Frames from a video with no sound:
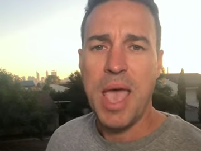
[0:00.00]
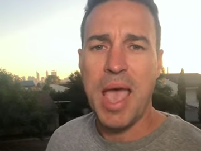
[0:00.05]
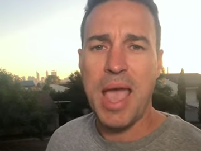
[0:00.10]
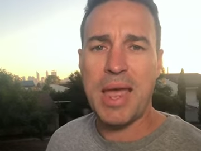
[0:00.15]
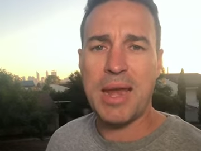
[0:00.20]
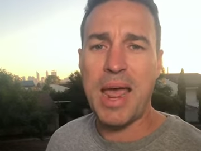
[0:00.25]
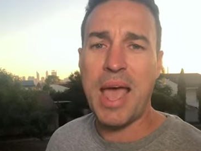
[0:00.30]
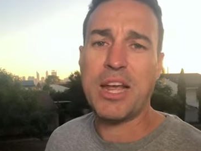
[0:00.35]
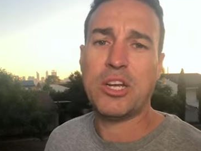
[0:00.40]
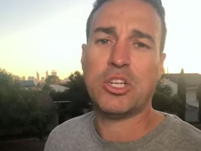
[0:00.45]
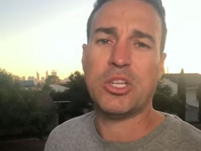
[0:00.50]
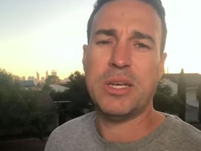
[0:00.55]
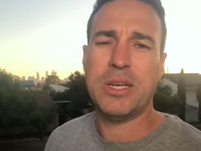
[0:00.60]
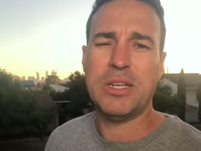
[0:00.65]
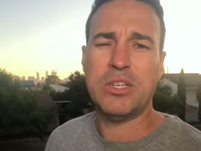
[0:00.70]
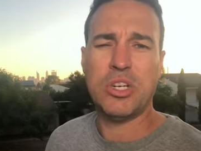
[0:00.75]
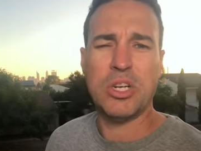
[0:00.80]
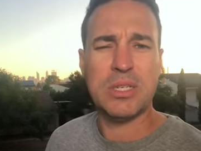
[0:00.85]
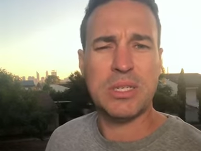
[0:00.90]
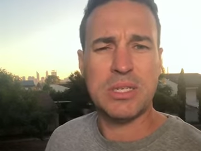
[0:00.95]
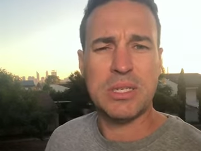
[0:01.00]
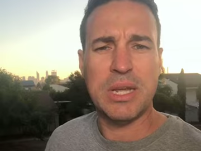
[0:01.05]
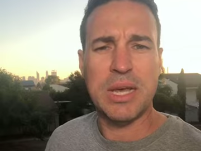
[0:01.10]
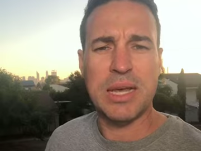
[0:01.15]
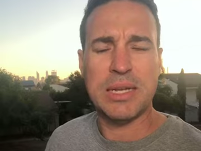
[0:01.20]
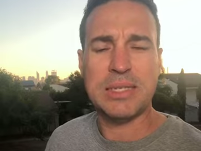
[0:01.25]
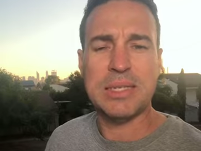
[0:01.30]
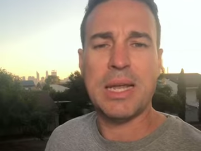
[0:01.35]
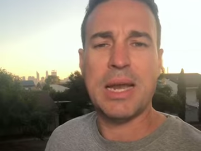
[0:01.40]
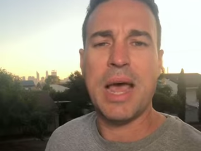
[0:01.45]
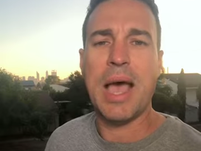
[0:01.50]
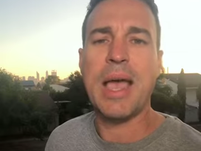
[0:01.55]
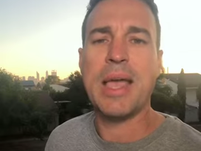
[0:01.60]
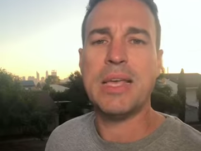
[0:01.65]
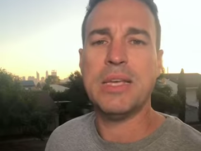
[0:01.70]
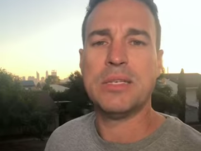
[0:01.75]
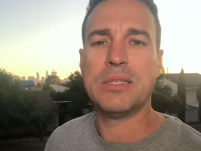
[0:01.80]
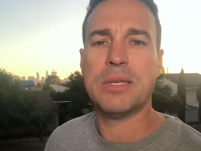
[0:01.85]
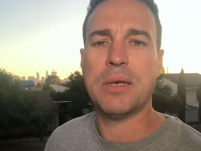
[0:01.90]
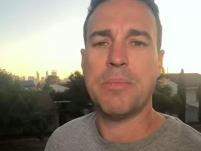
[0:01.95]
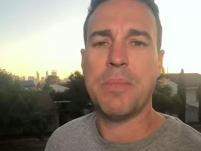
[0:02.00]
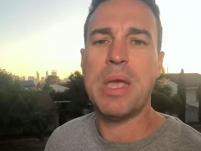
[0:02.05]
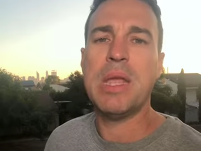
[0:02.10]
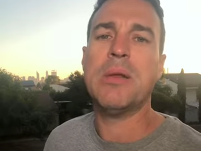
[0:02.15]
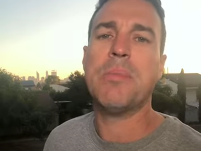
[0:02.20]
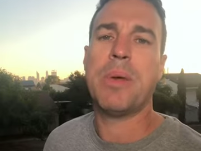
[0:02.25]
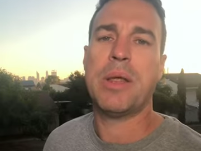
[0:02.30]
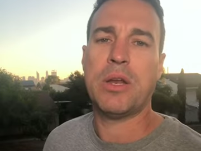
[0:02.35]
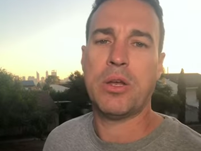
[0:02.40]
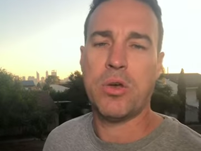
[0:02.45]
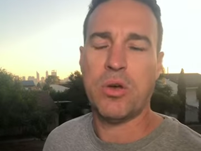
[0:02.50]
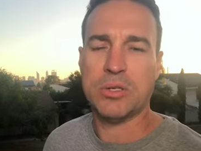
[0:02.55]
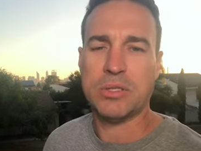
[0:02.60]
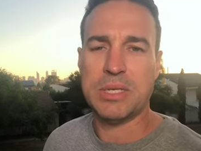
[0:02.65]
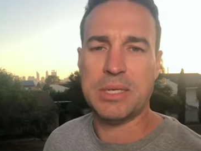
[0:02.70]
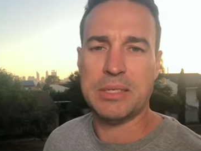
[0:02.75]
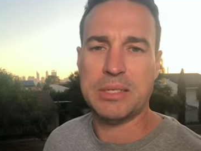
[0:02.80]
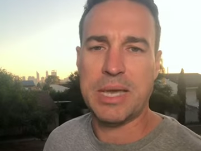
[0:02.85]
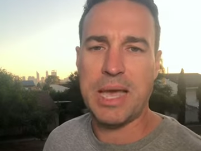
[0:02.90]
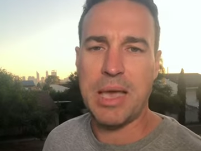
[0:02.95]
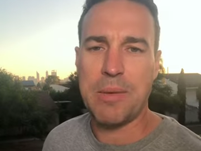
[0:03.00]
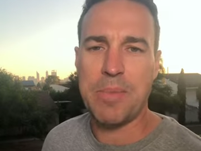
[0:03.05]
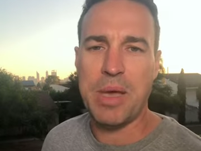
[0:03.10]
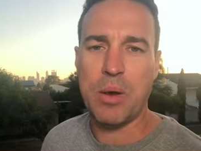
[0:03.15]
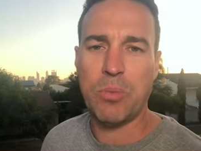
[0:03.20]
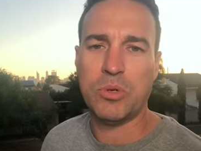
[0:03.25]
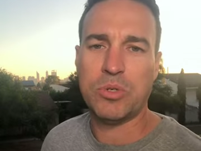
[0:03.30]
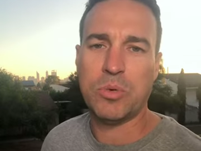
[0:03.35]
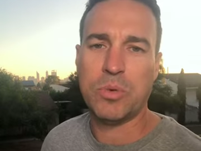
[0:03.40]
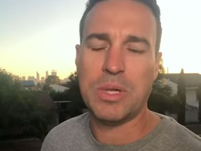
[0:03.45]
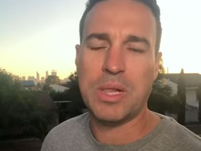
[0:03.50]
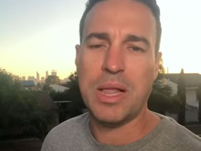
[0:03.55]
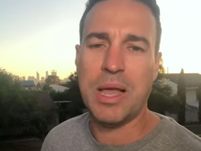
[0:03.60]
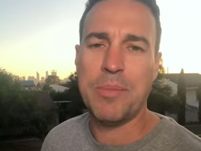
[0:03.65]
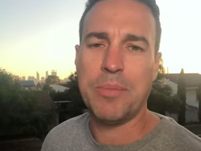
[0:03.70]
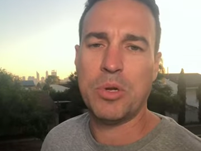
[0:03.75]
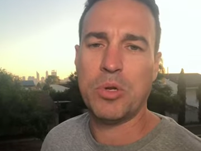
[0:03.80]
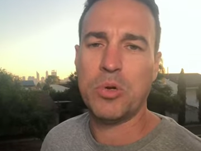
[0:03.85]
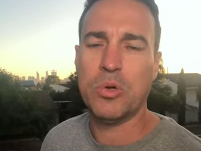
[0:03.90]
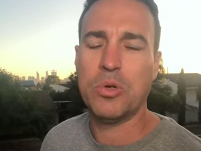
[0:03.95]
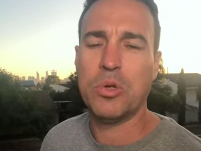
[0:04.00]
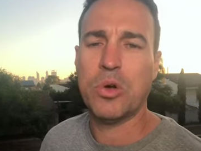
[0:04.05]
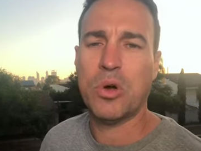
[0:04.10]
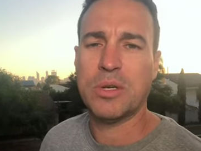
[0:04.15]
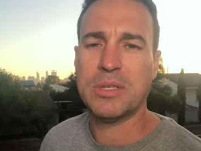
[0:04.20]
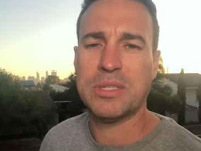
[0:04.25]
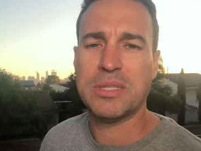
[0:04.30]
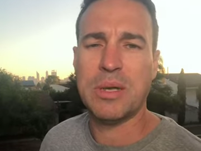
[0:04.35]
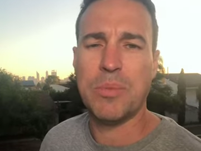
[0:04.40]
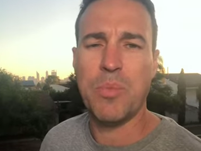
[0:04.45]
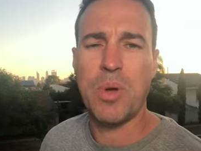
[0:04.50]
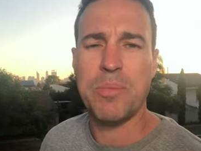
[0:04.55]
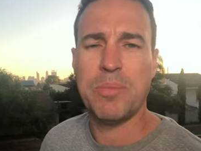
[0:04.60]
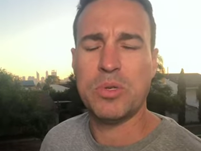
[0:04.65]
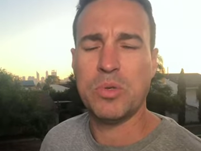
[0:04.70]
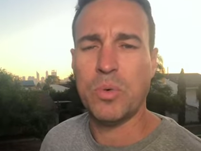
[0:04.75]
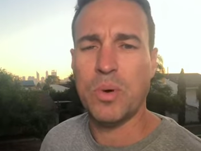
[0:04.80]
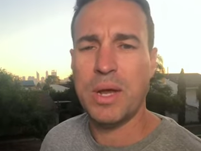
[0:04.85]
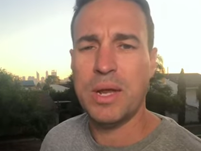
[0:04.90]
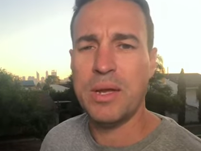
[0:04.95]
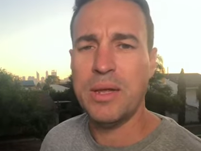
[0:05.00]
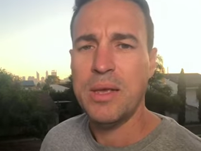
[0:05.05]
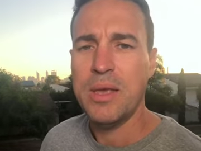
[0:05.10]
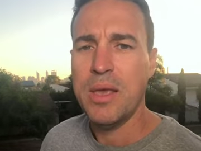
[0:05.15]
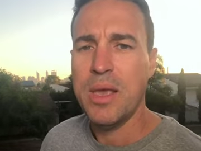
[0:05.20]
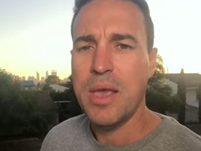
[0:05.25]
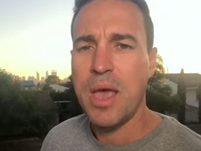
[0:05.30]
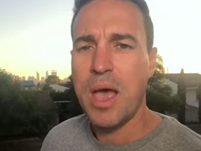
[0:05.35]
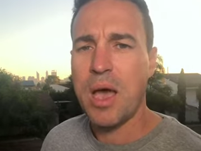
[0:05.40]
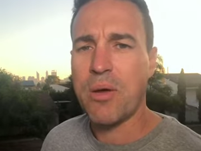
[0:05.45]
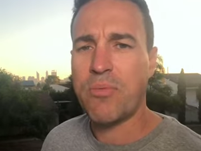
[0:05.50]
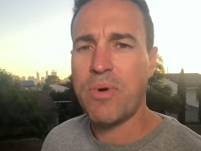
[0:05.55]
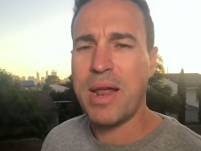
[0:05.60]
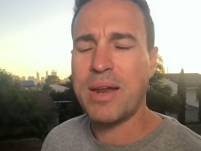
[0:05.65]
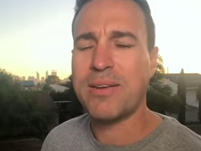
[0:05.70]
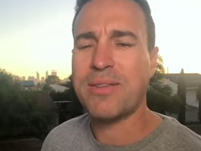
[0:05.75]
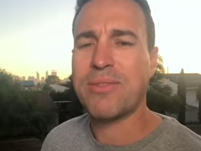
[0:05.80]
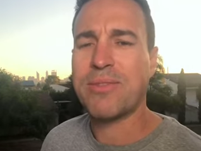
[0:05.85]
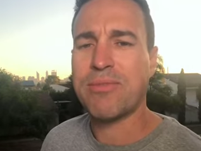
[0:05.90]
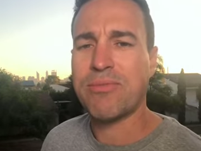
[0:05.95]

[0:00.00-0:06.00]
And actually, just uh, today, some independent costings came out which will claim it could cost somewhere between around